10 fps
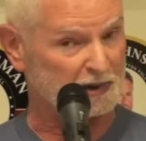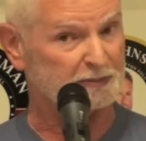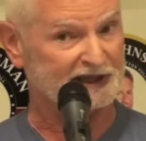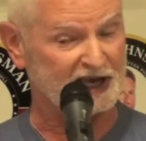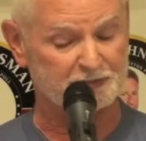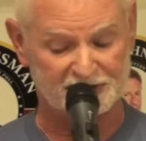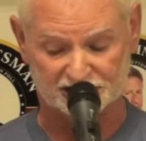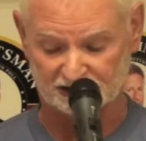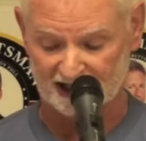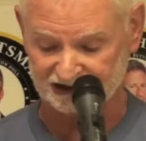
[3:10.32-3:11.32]
Obama can't be
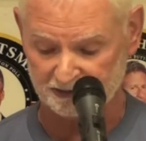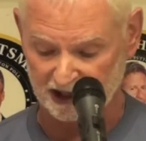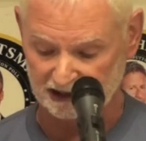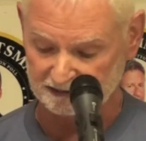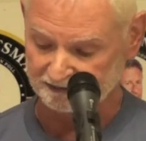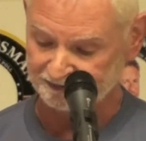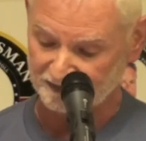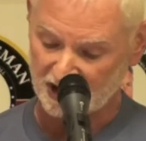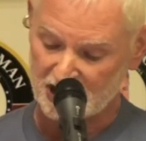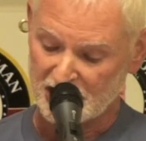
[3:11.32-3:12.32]
underestimated.
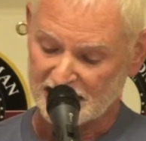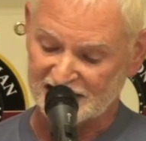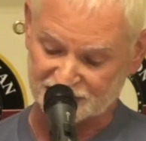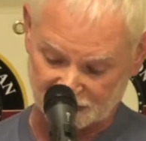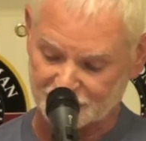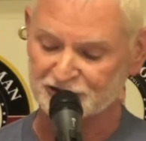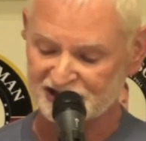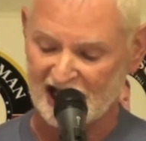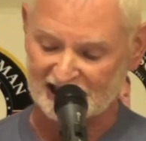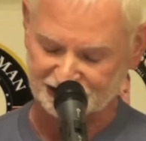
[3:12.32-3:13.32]
He's an
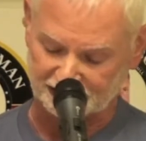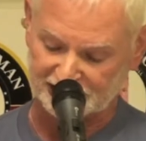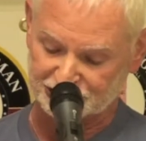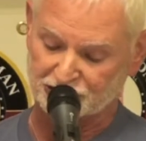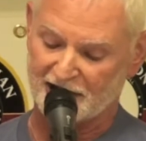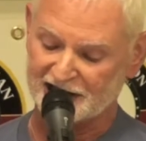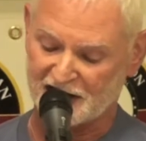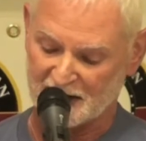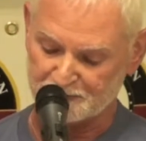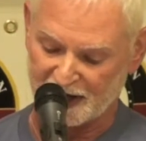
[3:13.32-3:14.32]
enthusiastic, he's a great
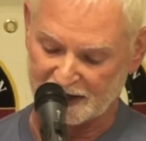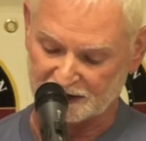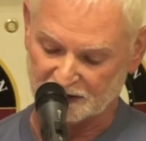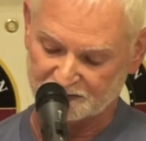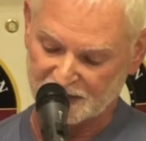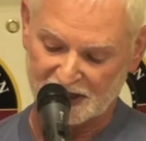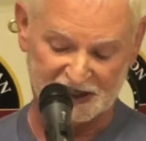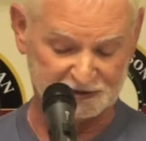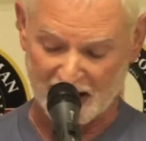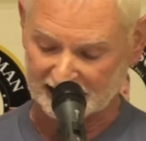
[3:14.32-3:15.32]
campaigner.
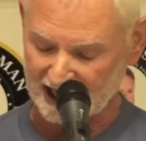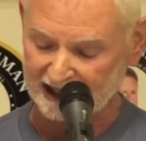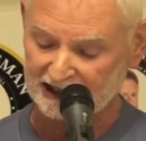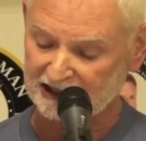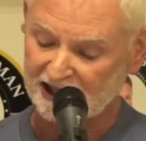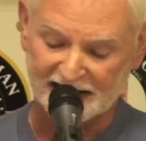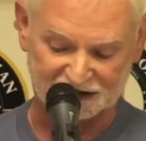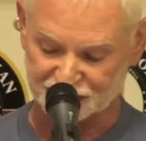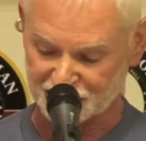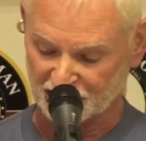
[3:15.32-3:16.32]
He's magnetic,
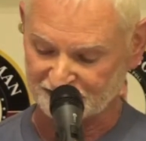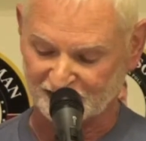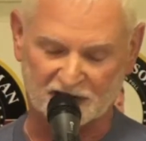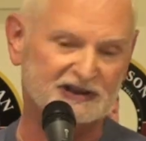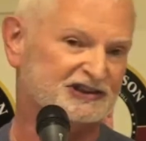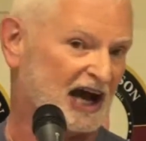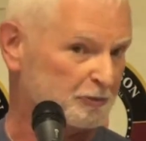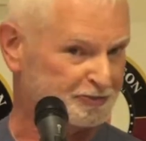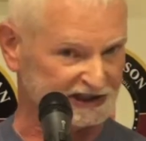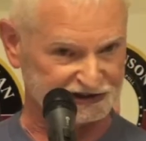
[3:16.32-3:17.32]
he's cheerful, he's got
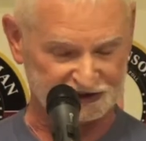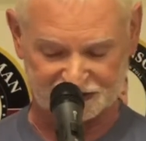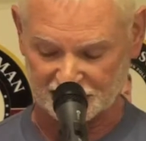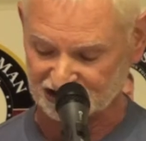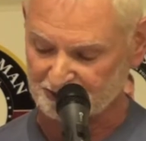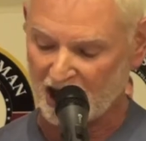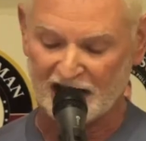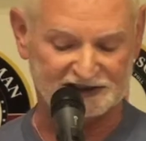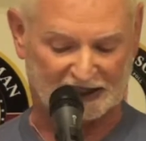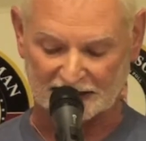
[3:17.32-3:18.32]
a big sincere
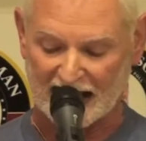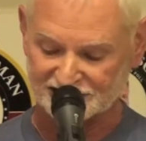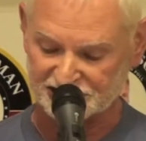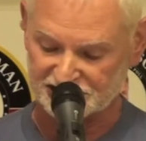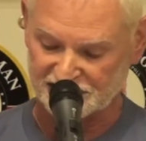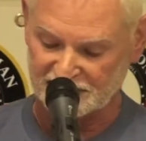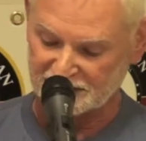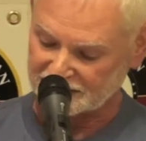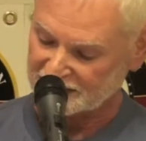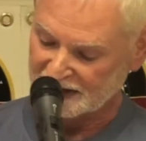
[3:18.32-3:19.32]
smile, he's got lots of
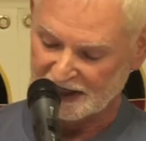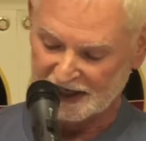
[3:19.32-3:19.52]
teeth,